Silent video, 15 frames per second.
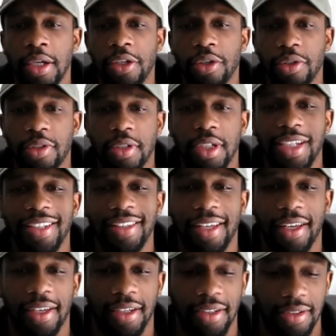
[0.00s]
you'll see
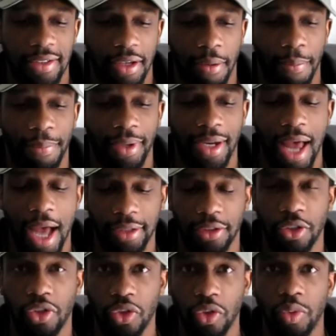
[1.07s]
that it's a lot
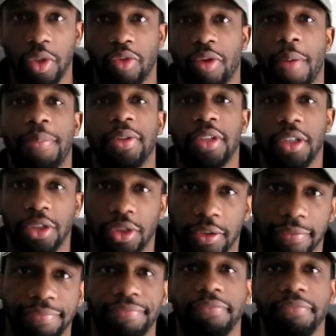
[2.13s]
to do with repetition.